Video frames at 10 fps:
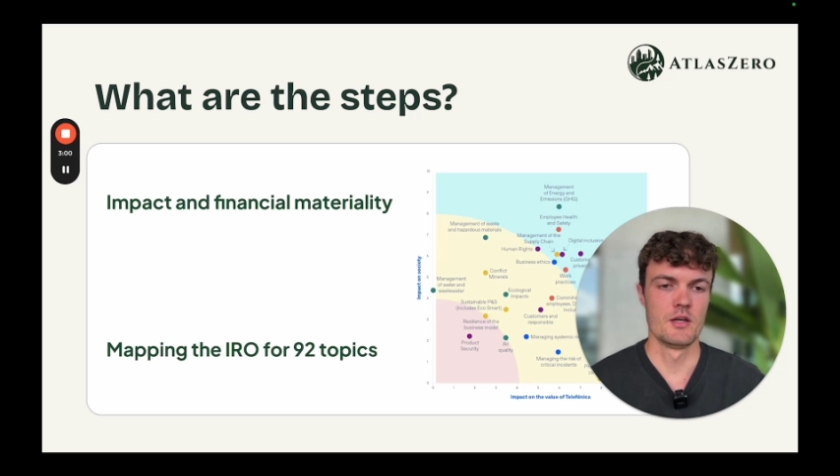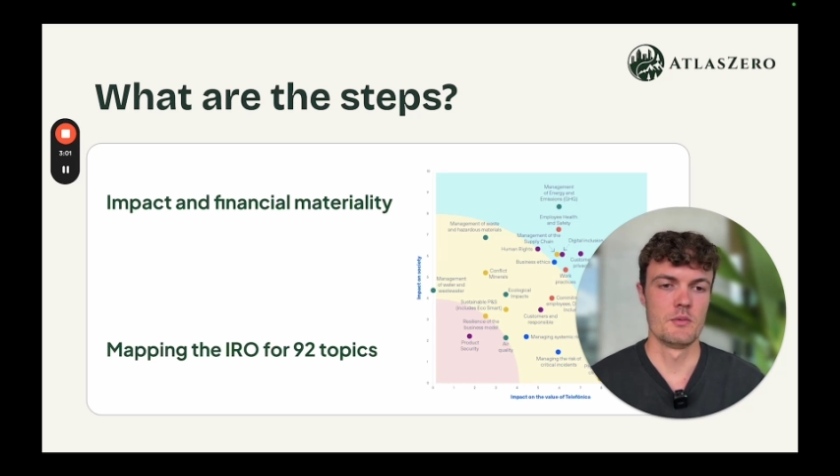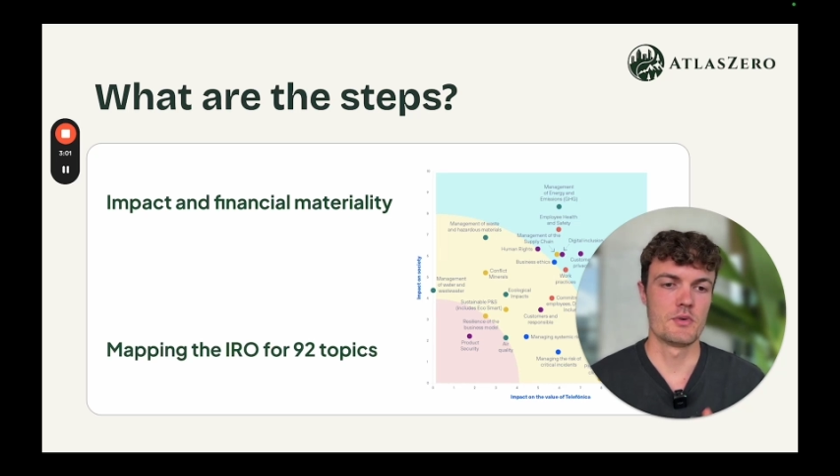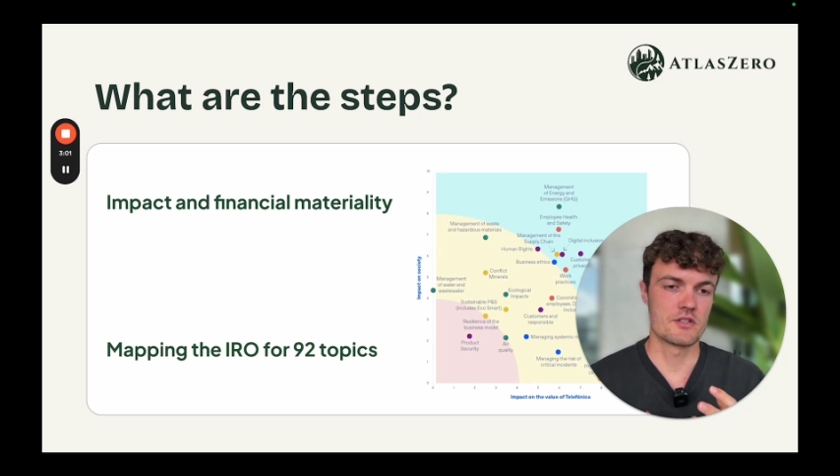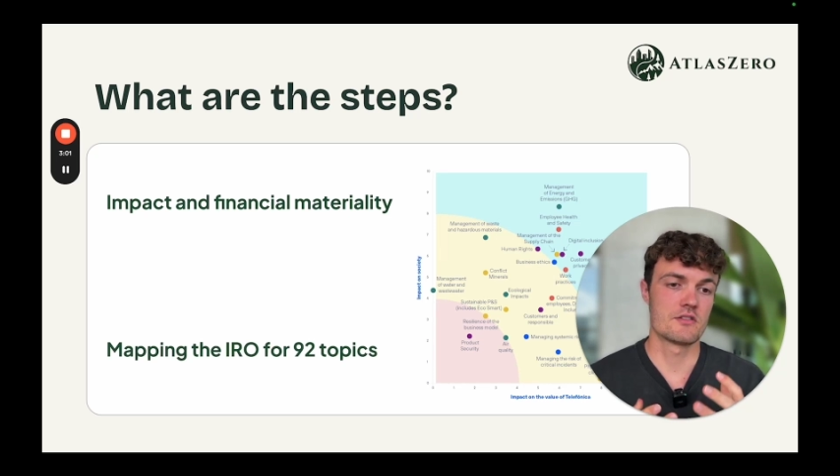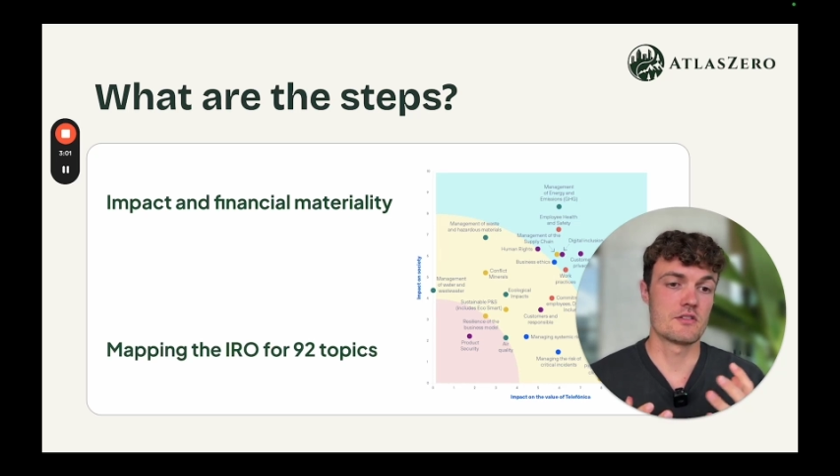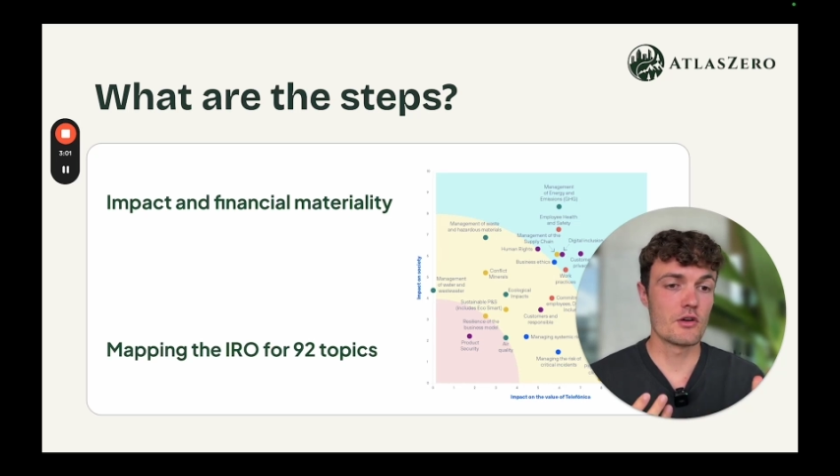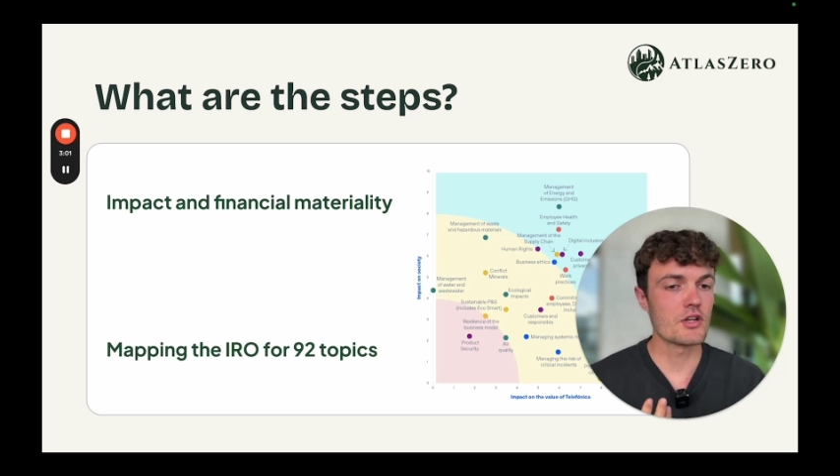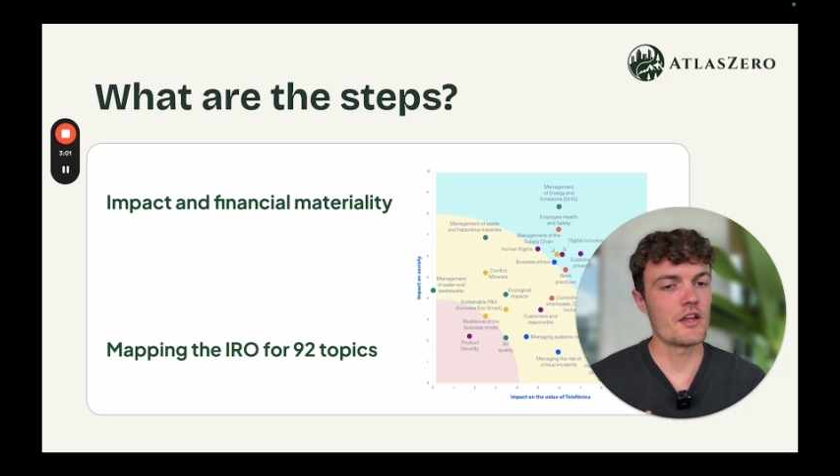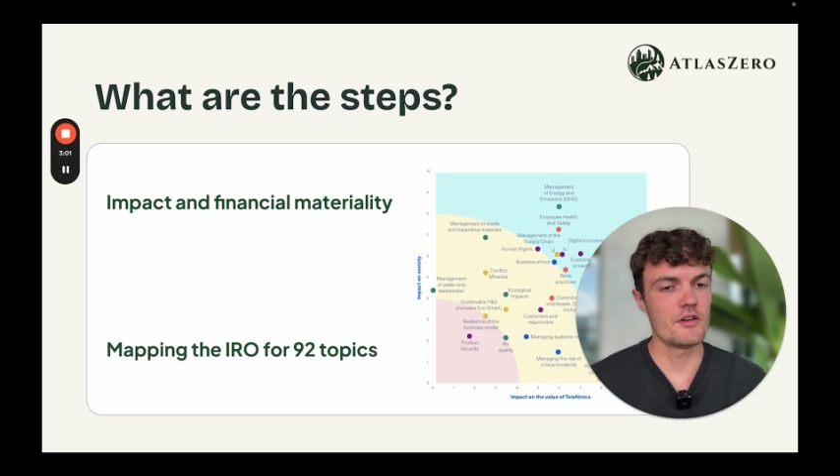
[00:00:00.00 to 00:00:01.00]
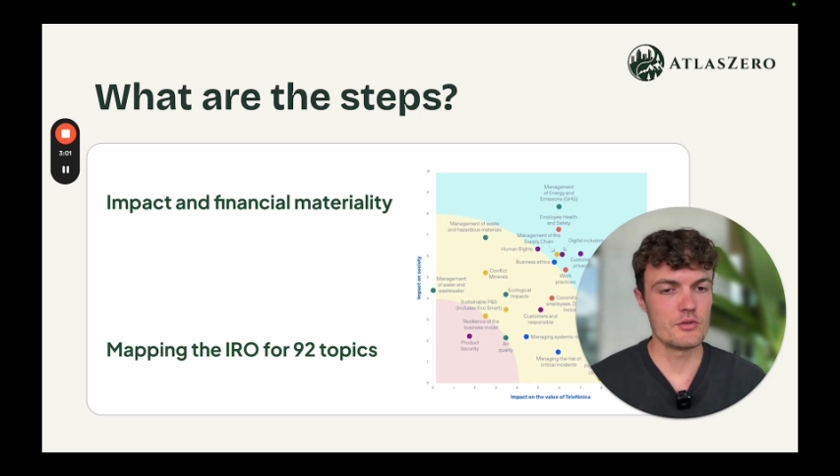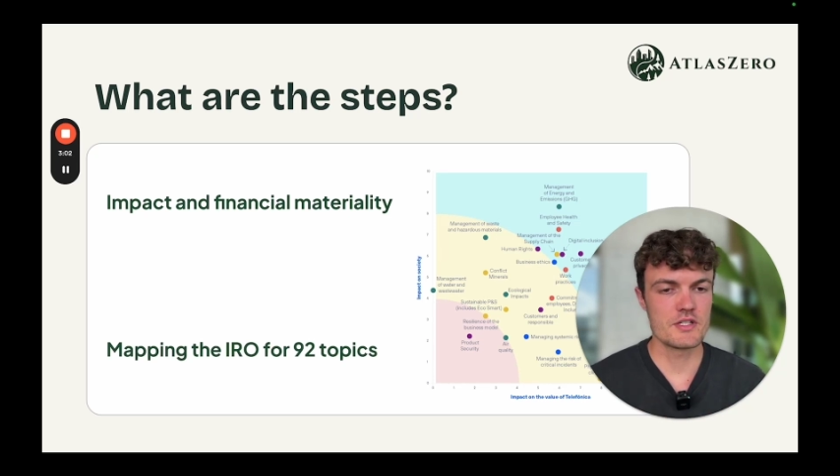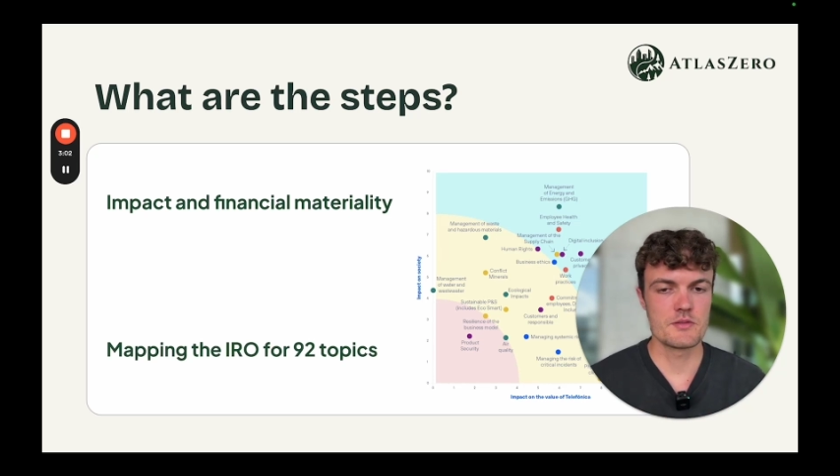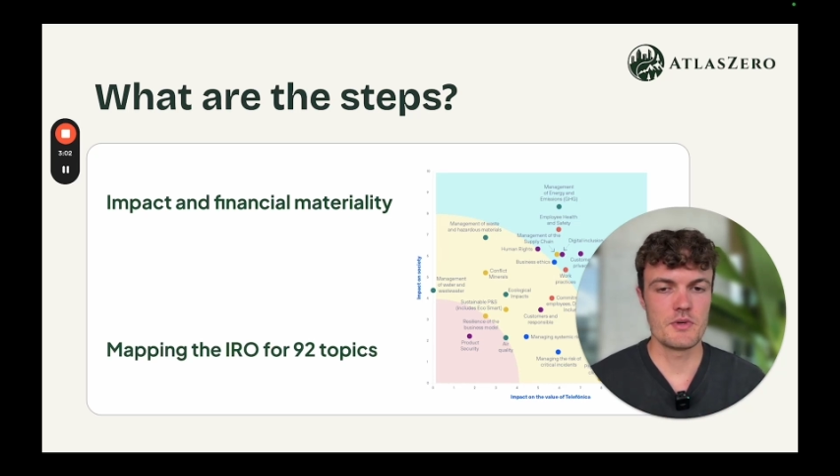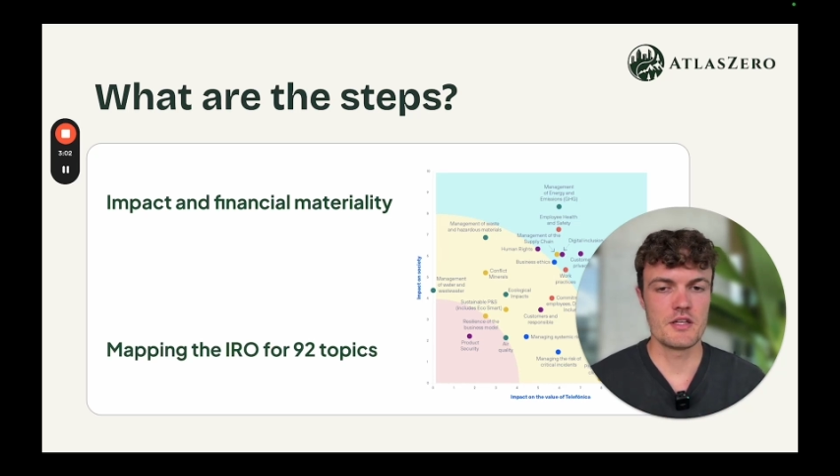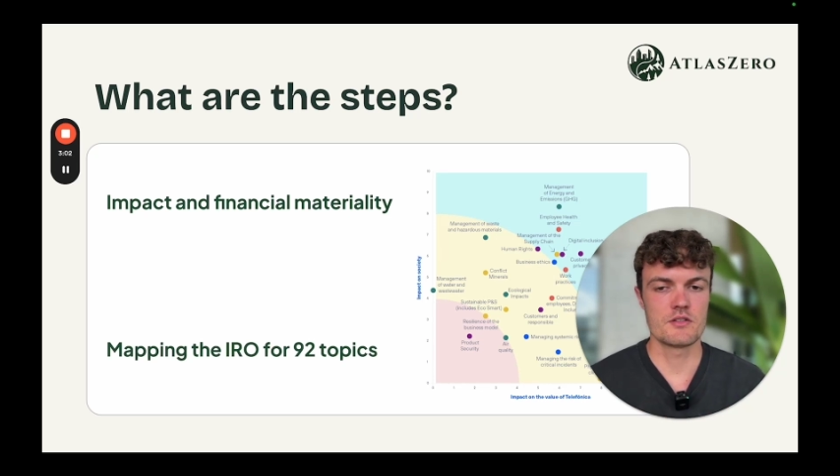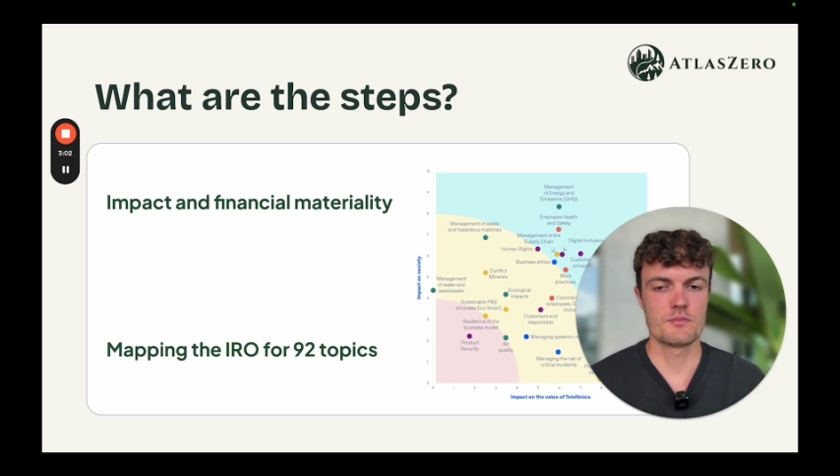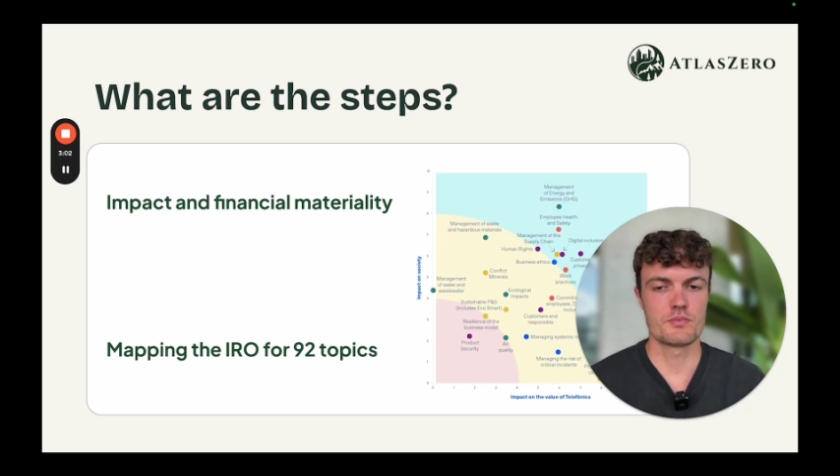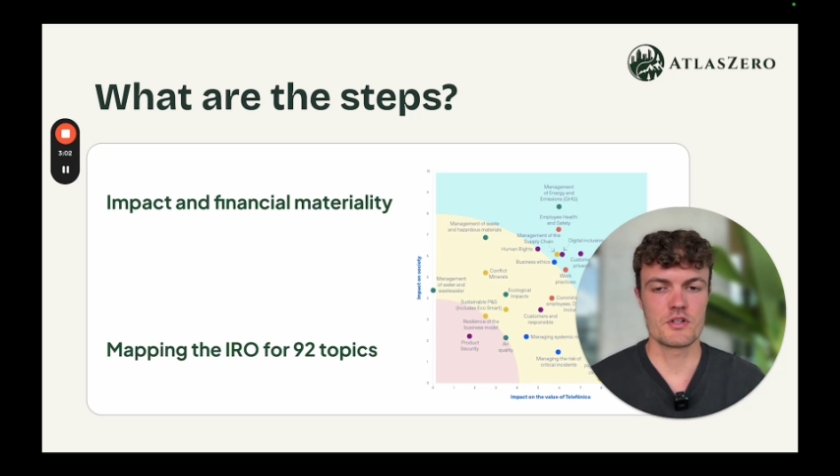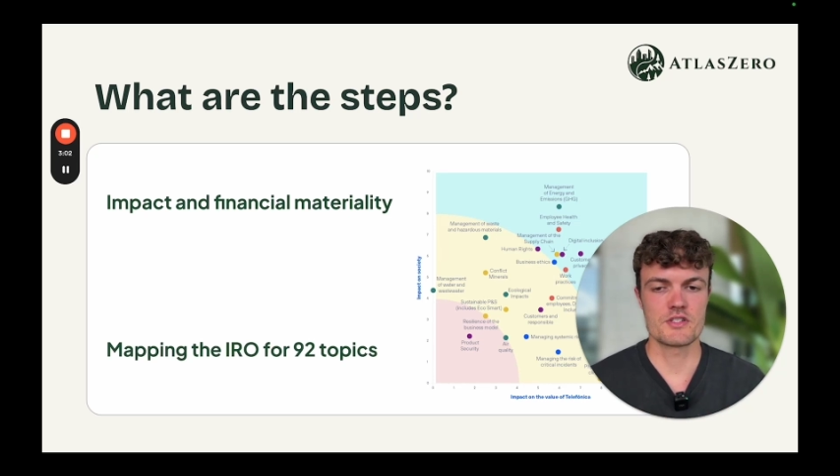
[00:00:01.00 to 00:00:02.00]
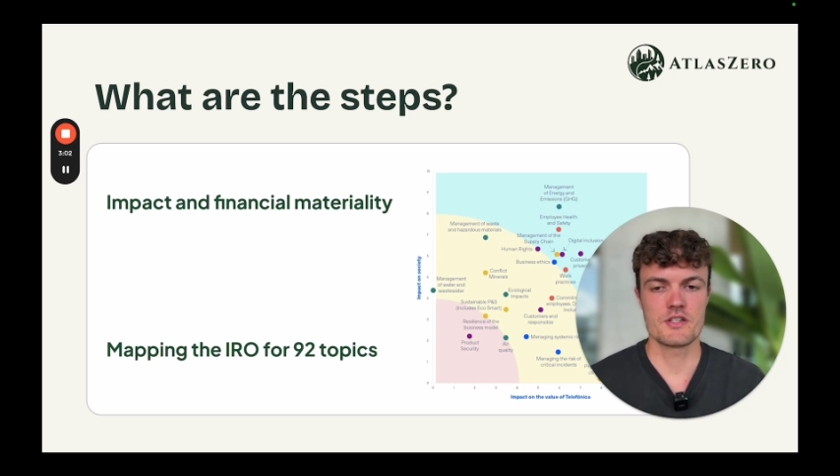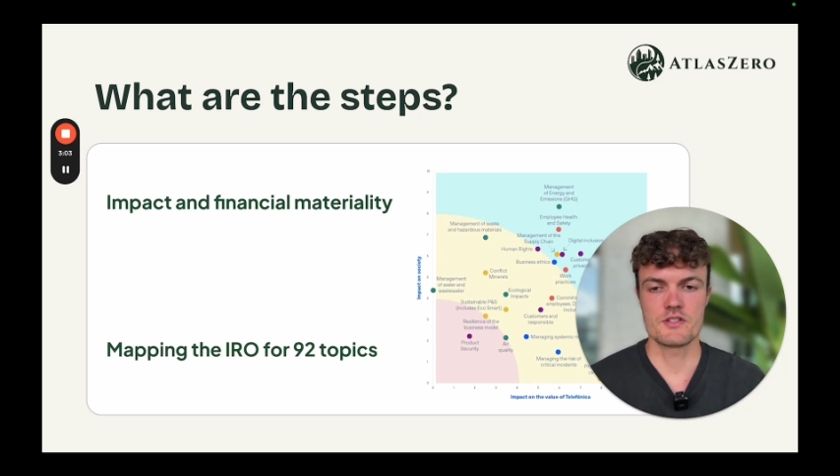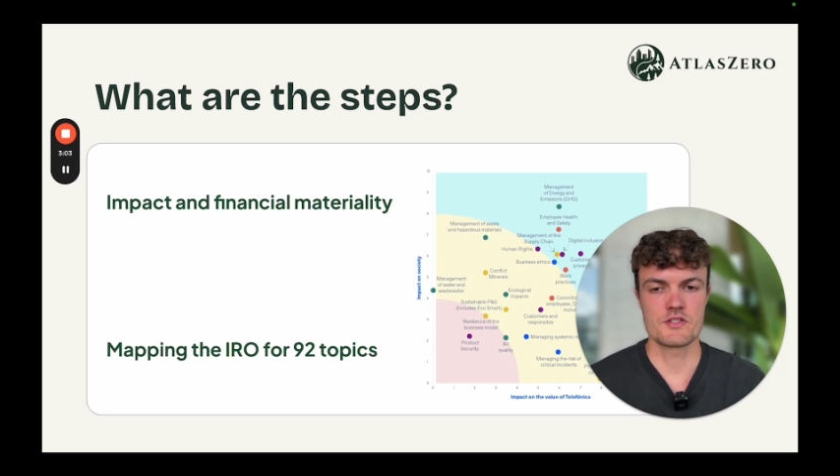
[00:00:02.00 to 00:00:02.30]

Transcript: But don't underestimate the process.